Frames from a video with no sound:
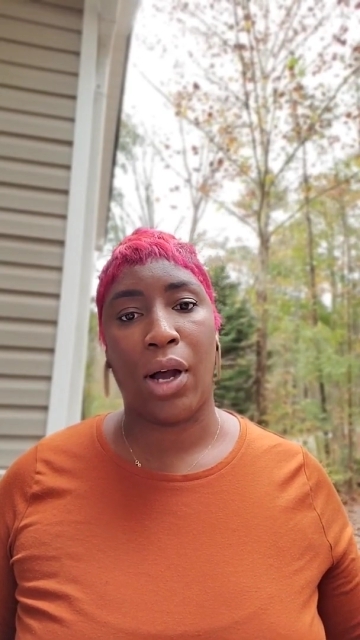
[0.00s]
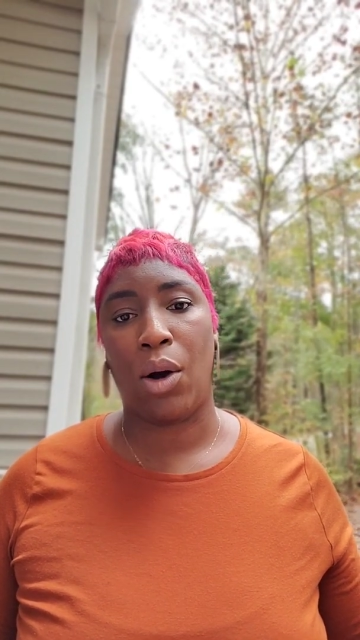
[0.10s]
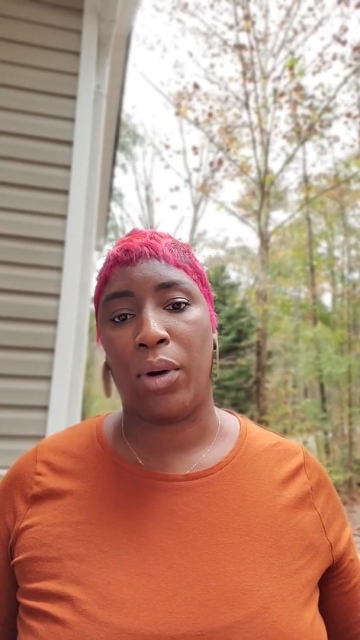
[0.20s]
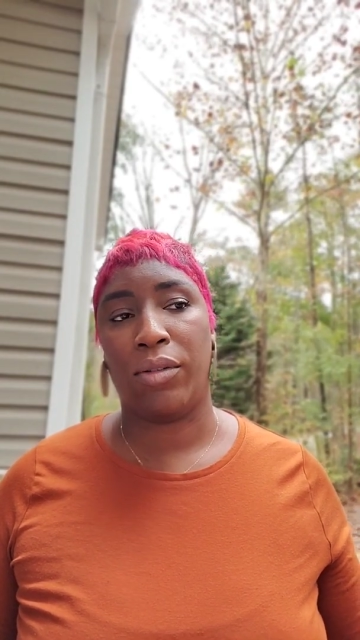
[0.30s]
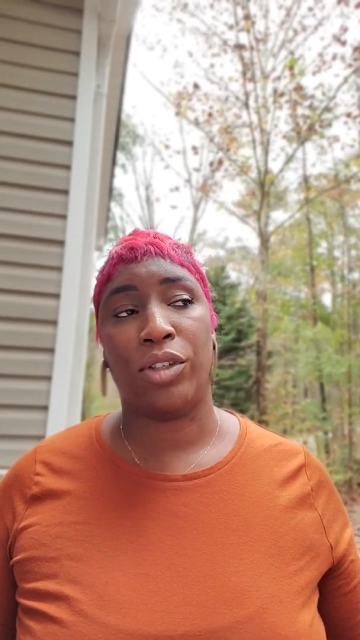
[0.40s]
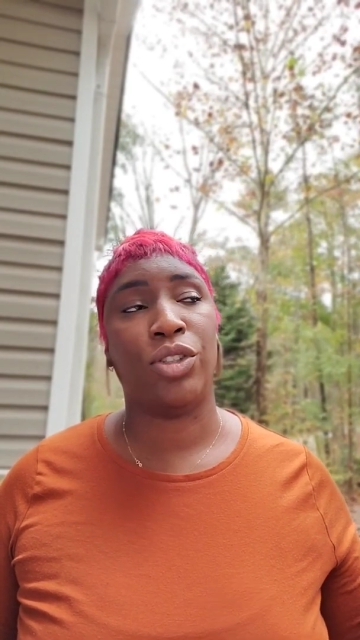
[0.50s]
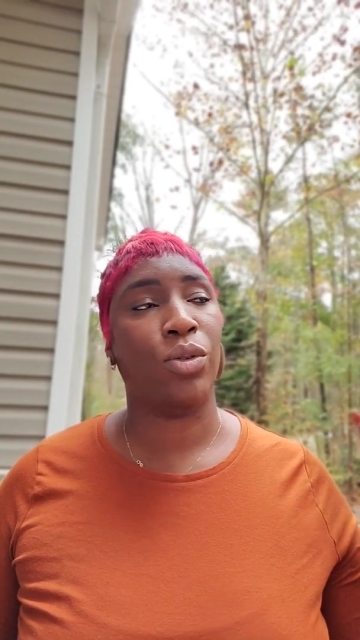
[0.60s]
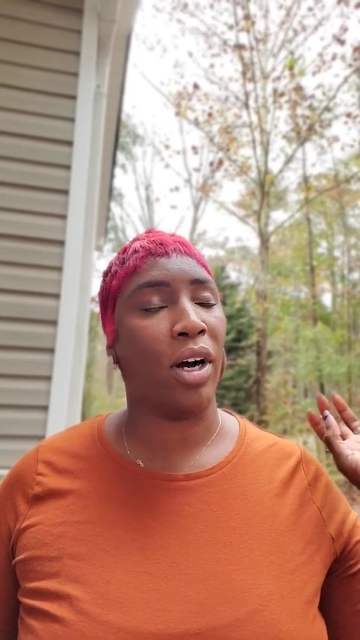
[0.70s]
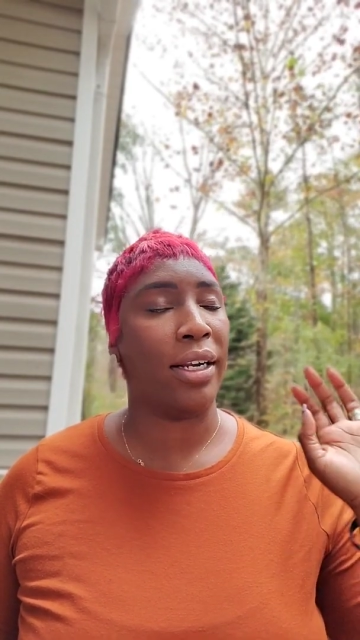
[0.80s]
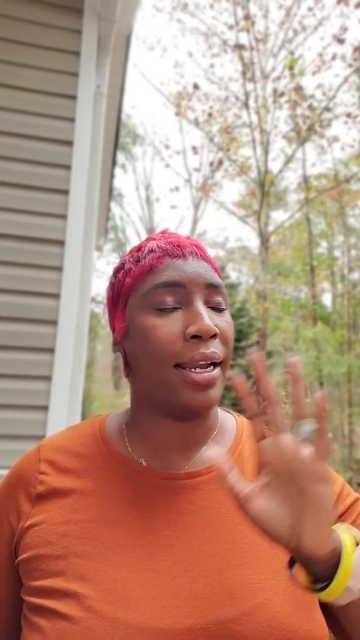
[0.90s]
However,
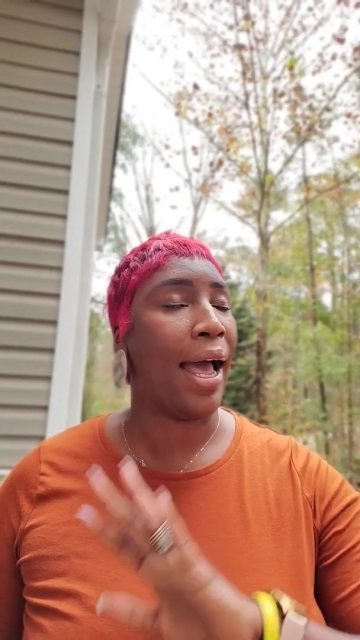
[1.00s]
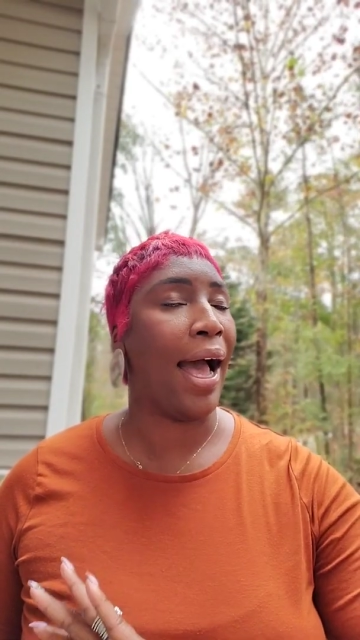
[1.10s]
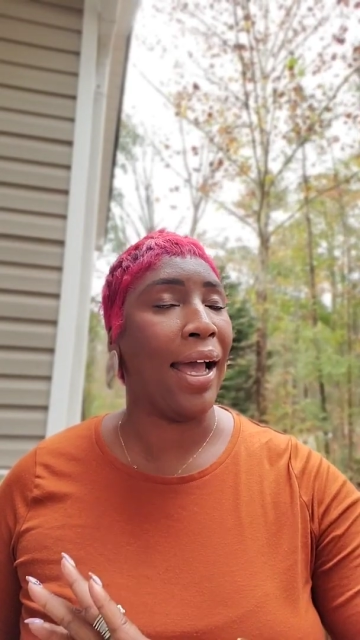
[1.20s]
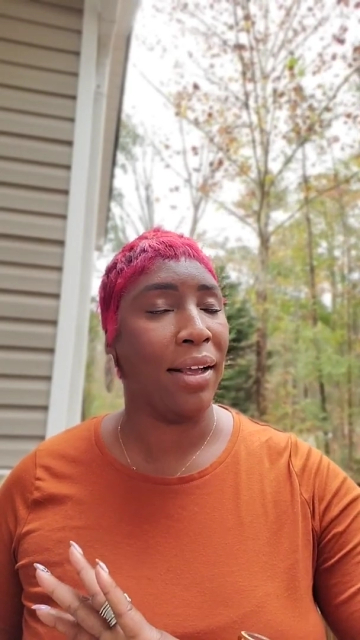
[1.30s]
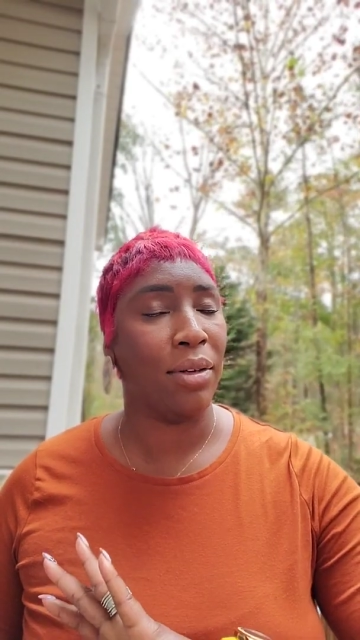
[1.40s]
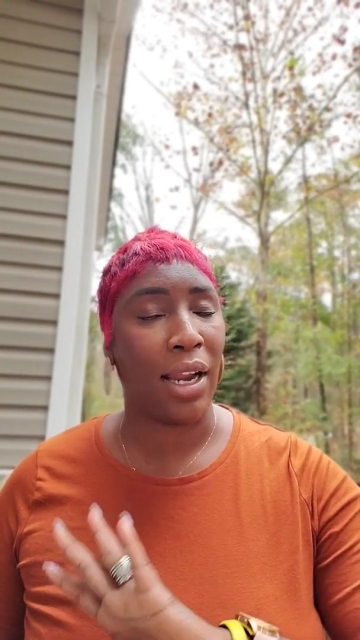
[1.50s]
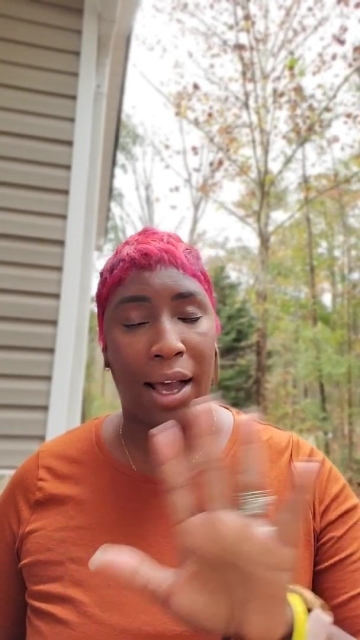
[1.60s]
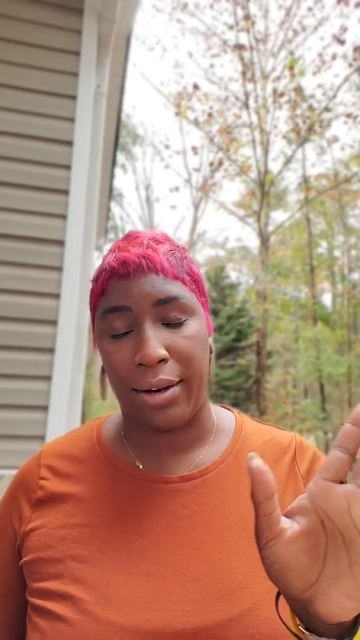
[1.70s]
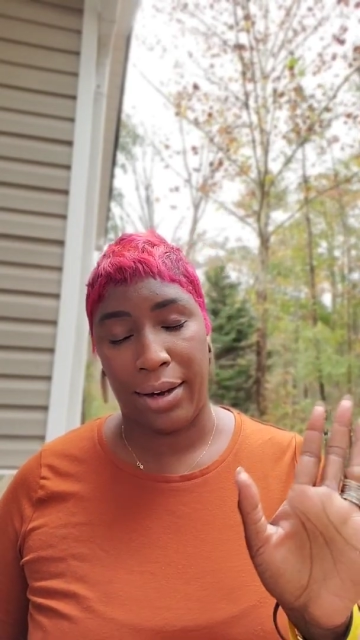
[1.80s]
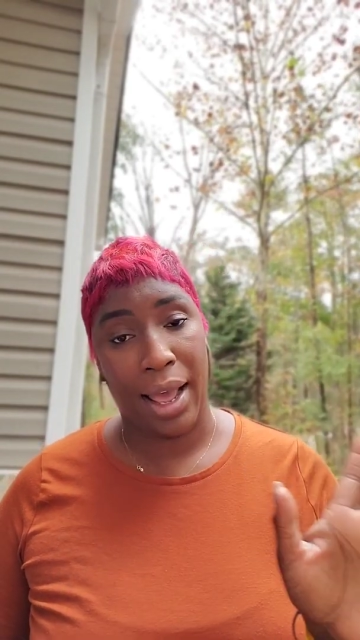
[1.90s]
you are not
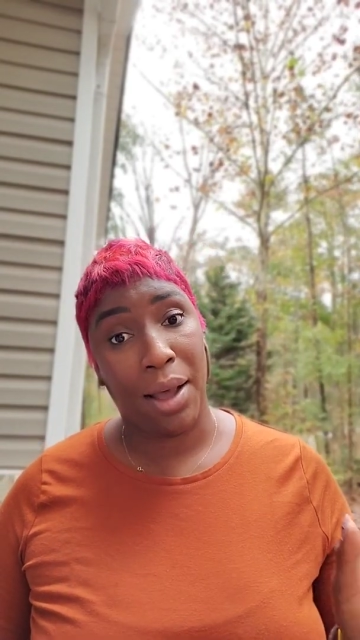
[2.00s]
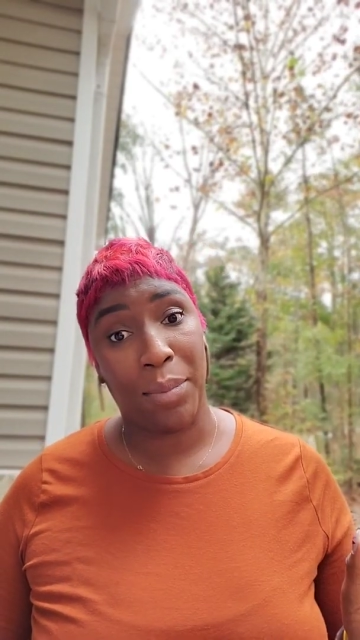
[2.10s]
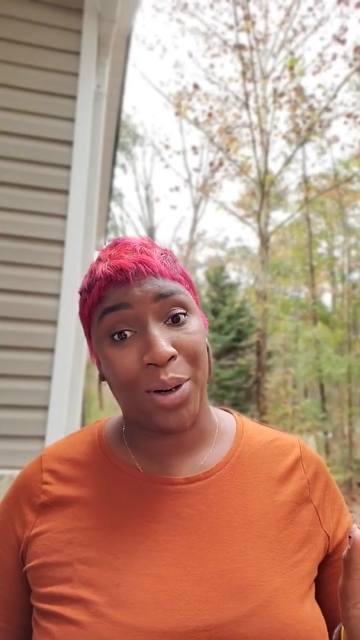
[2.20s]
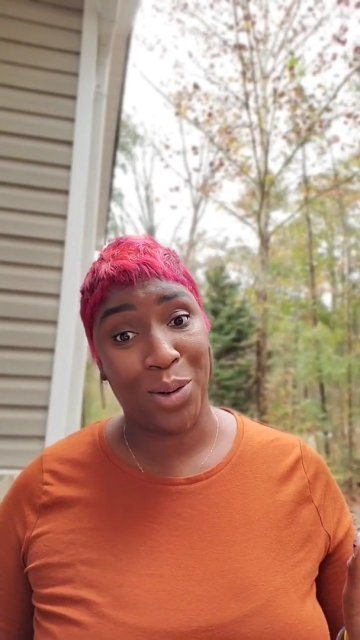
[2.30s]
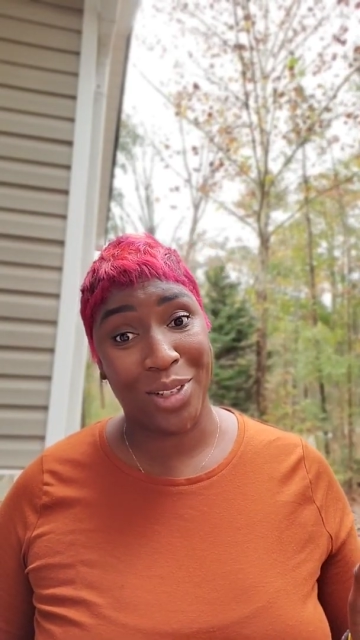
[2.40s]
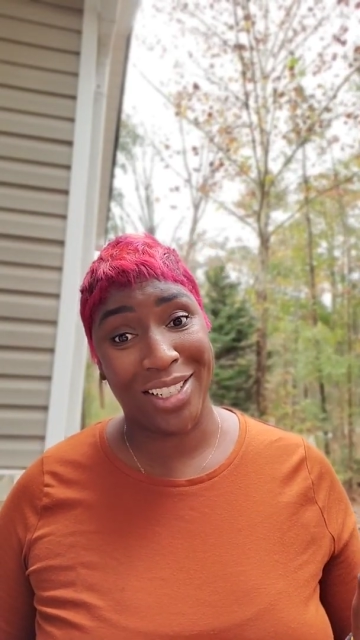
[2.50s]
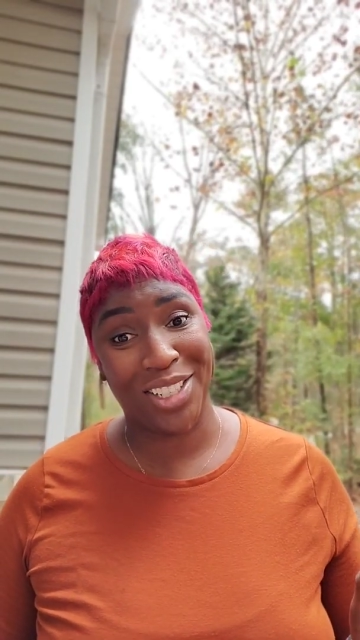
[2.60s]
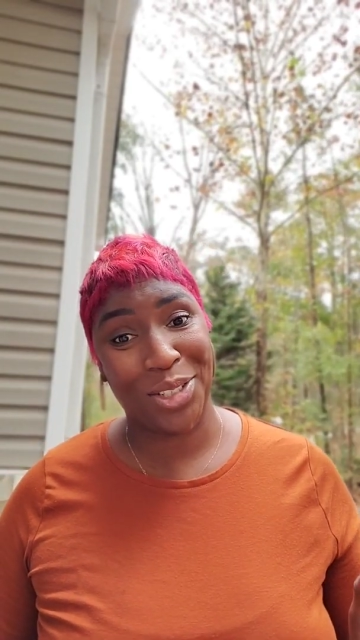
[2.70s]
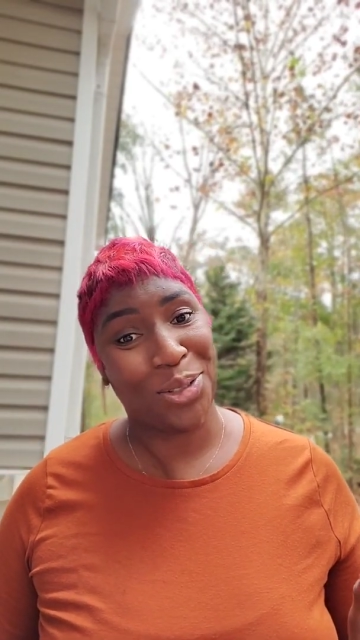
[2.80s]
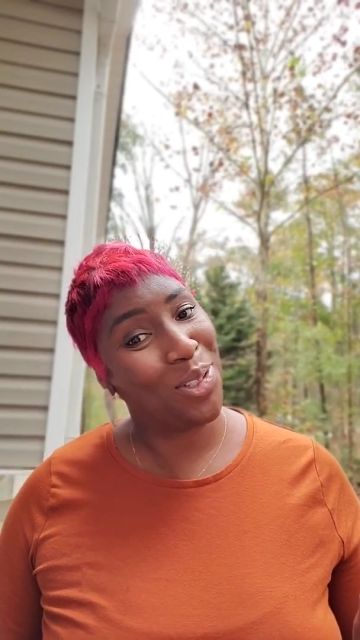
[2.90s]
beholden
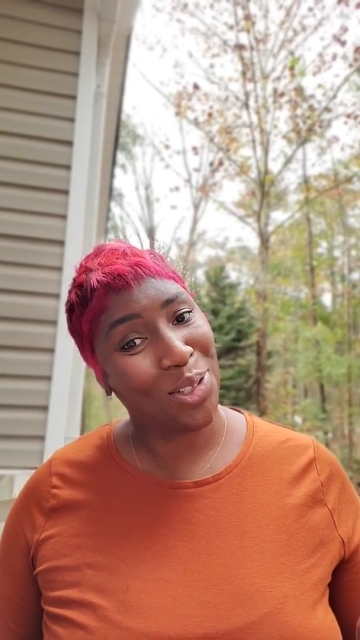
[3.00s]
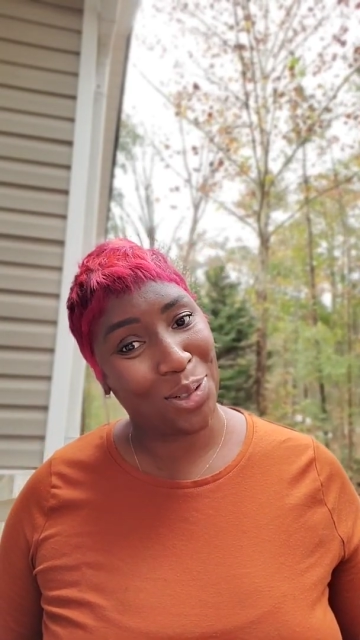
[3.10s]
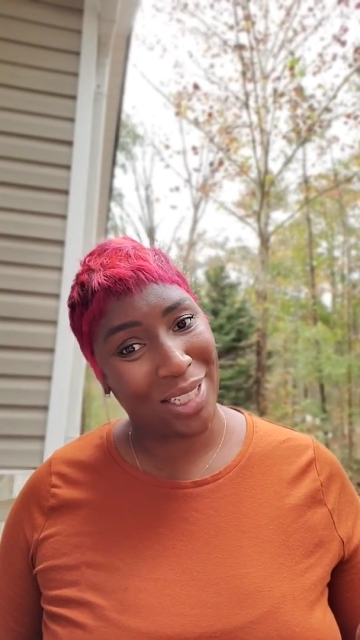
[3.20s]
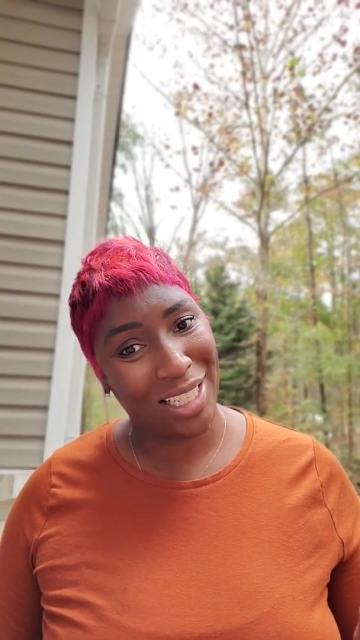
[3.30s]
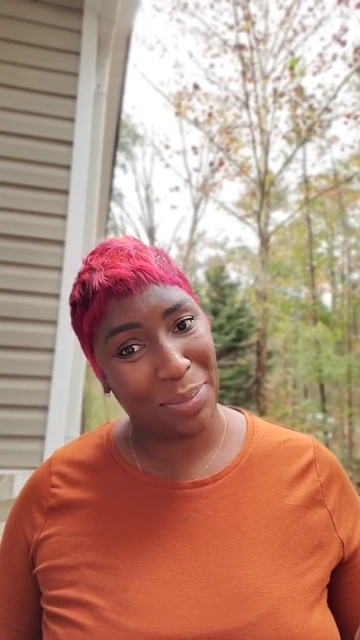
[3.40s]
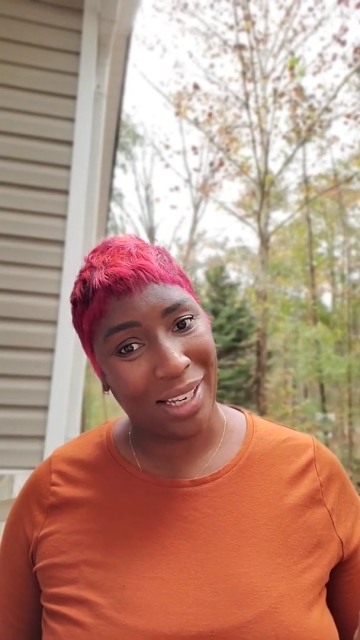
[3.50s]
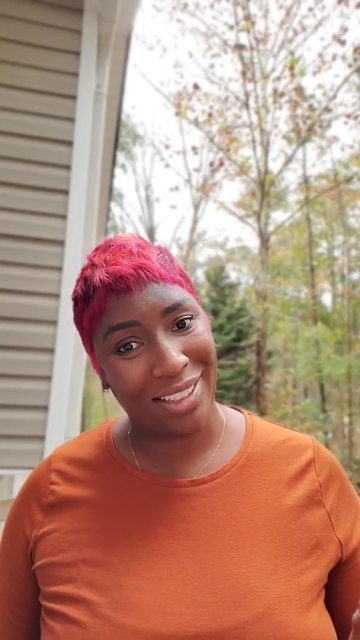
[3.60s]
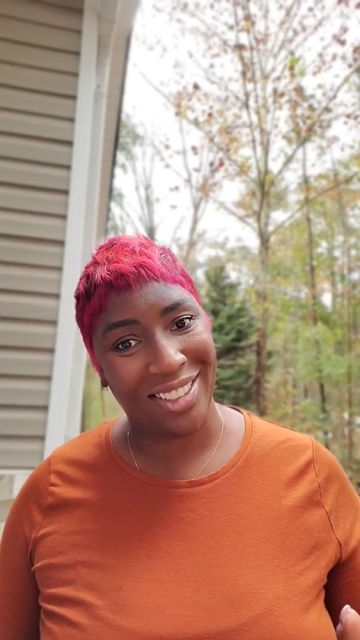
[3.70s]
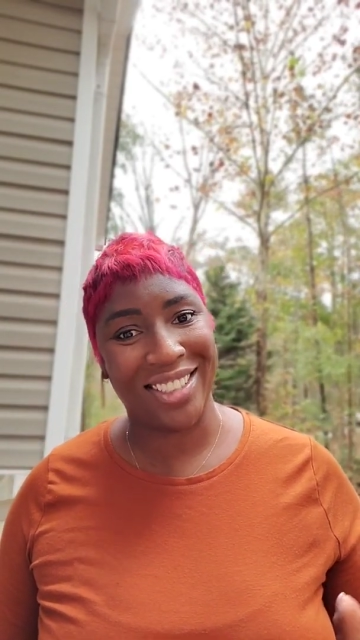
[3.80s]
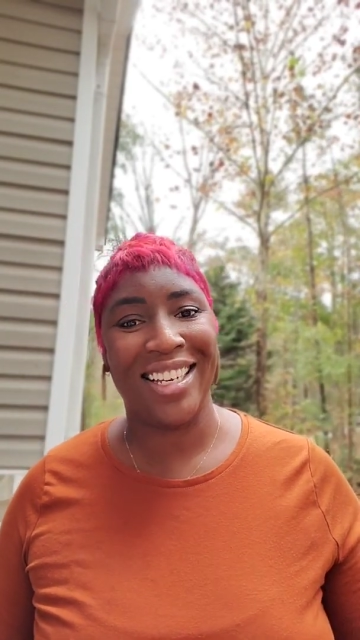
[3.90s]
to using those inspectors.